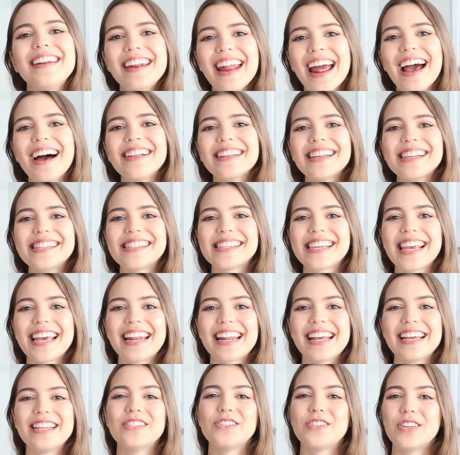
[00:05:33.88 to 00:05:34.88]
now let's
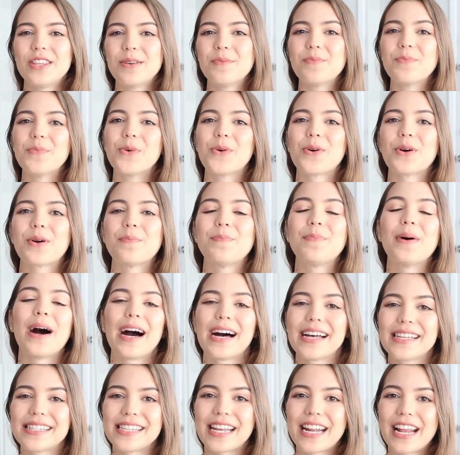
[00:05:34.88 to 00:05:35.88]
get into the more
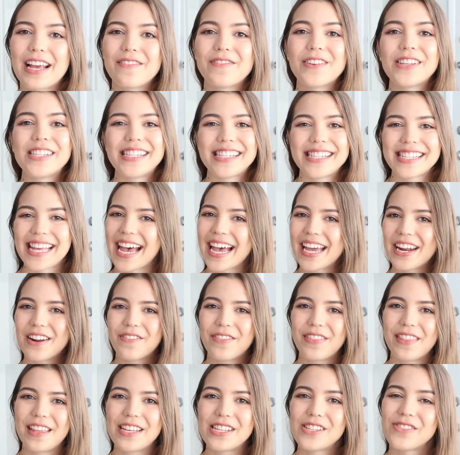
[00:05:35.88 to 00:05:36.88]
positive side
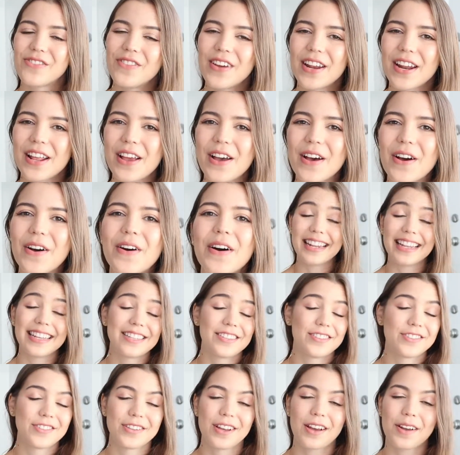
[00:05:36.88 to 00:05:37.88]
of this video.
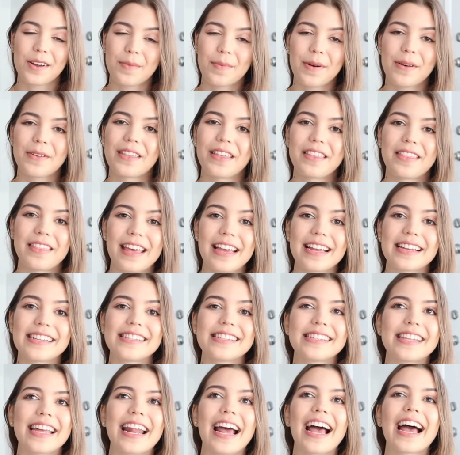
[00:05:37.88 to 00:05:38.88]
Let's talk about the things
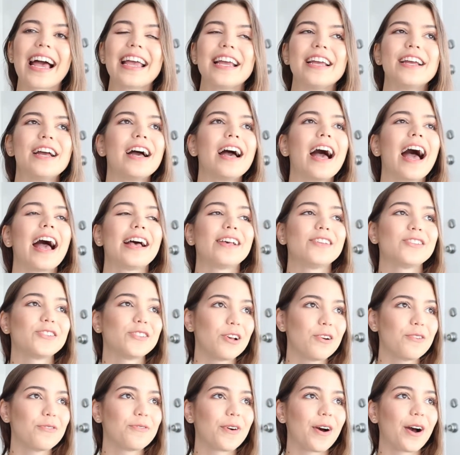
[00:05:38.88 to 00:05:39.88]
that I
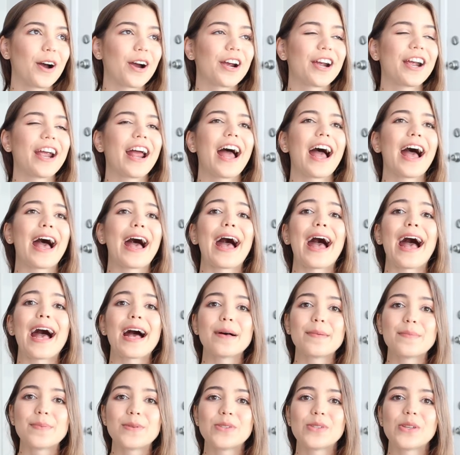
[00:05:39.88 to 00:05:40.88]
so far
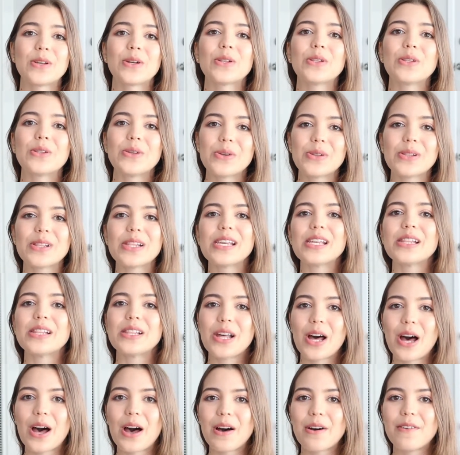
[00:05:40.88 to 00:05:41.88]
absolutely
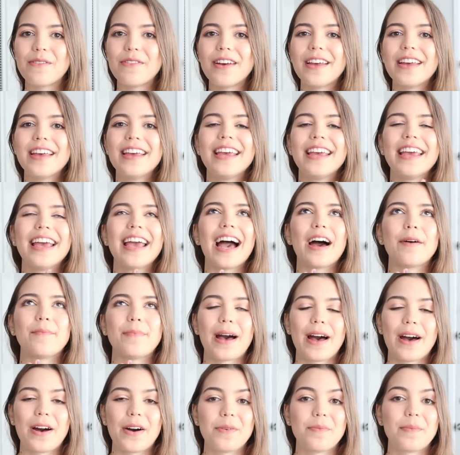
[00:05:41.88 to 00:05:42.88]
love
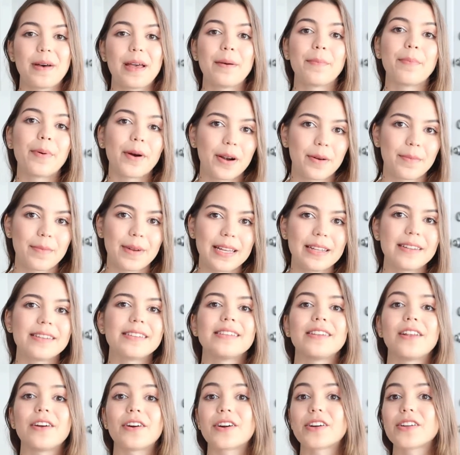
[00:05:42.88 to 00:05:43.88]
about my
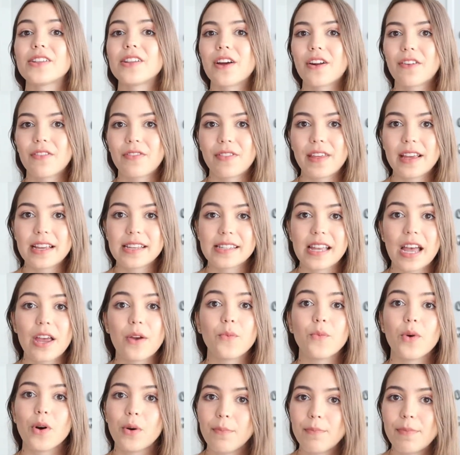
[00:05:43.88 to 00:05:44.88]
apartment. There are a lot of things I
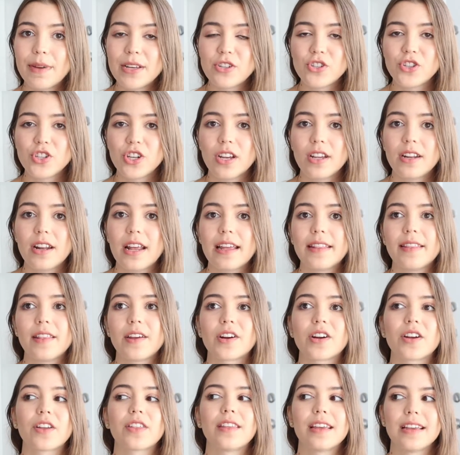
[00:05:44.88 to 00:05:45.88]
won't mention, and there
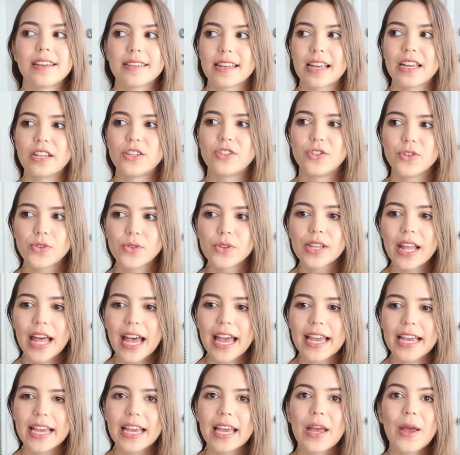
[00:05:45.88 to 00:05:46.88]
are things I do
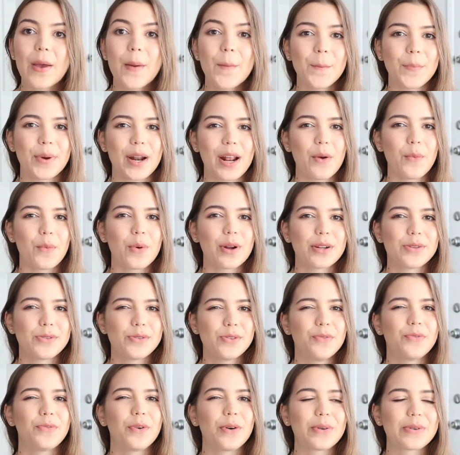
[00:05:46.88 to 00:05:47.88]
like, but I wanted
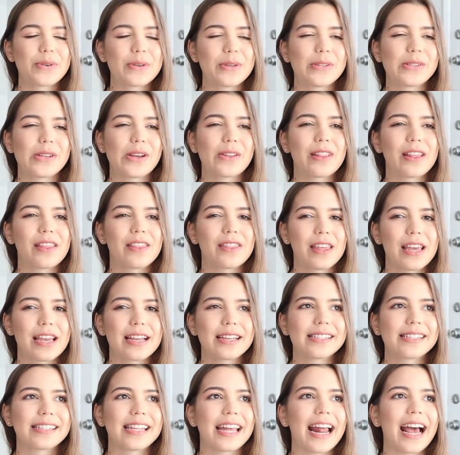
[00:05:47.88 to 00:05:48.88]
to focus on the
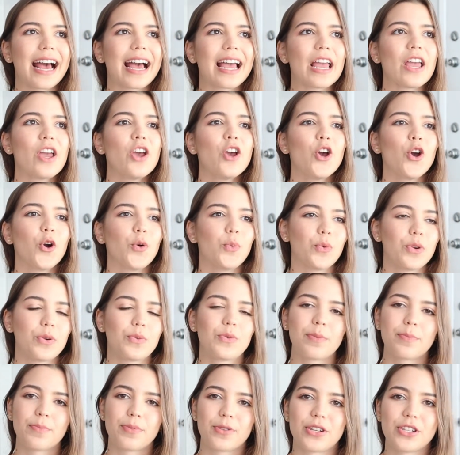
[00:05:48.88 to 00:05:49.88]
things that I would
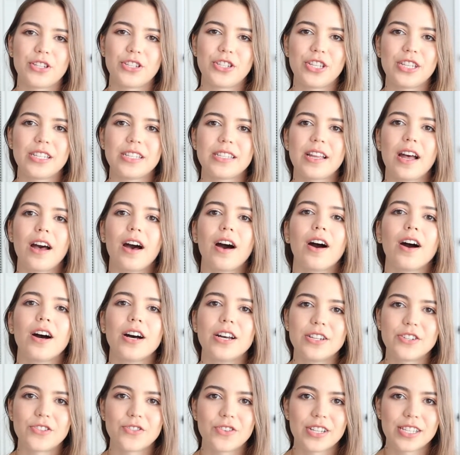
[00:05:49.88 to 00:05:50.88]
repurchase
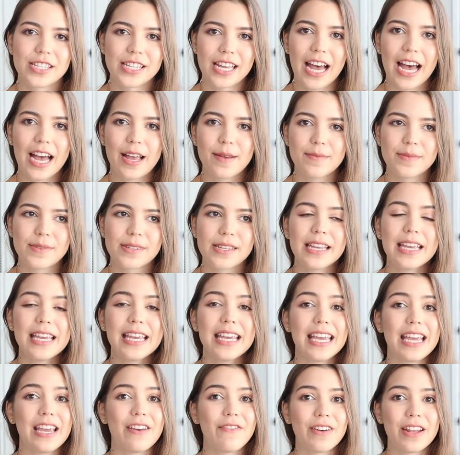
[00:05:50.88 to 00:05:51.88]
100 times.
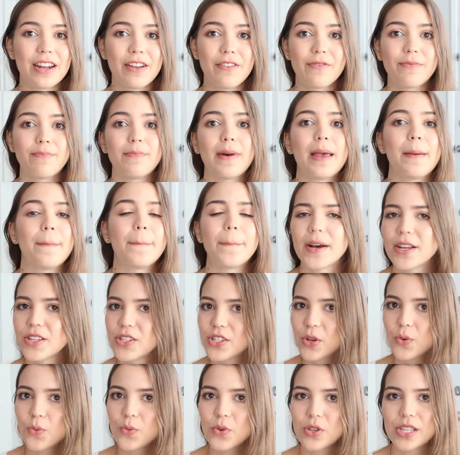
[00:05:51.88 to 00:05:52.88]
Even if my
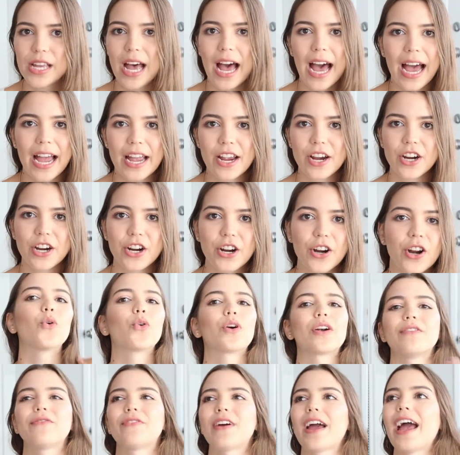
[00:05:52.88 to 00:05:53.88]
budget was higher or
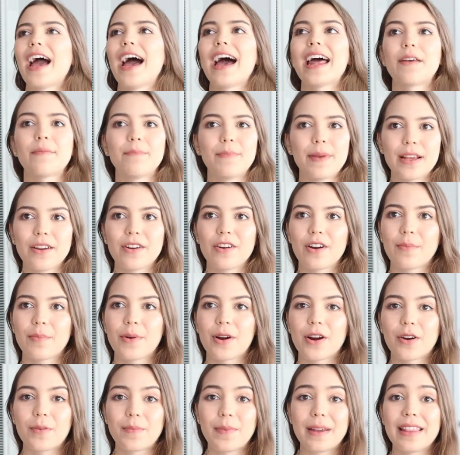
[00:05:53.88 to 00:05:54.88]
if I had a bigger
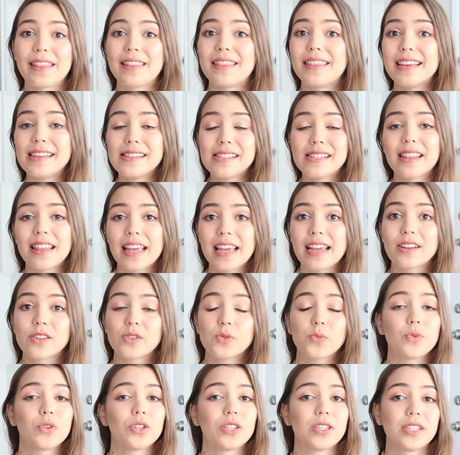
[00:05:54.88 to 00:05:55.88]
apartment, these things
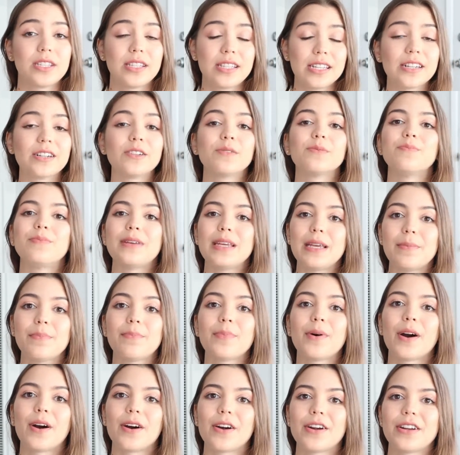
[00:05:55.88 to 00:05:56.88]
would still be
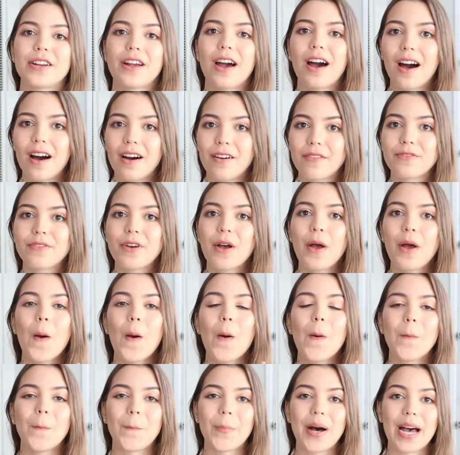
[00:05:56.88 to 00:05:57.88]
part of
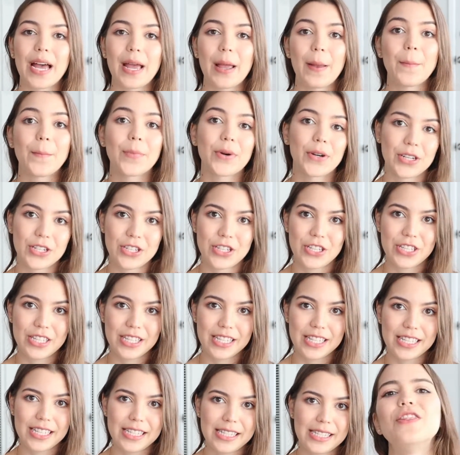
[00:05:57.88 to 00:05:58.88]
my
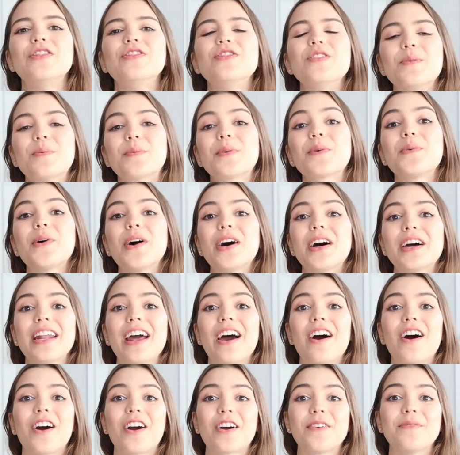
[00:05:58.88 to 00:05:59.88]
purchases. Number one
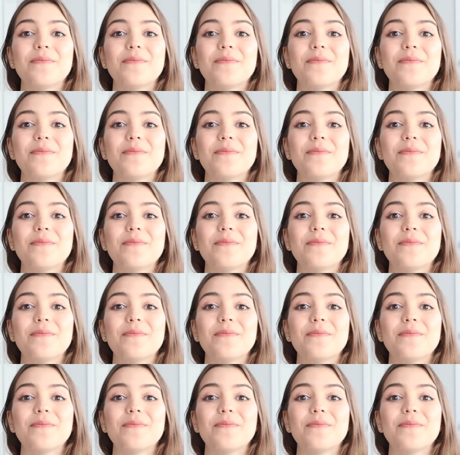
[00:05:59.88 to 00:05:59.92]
are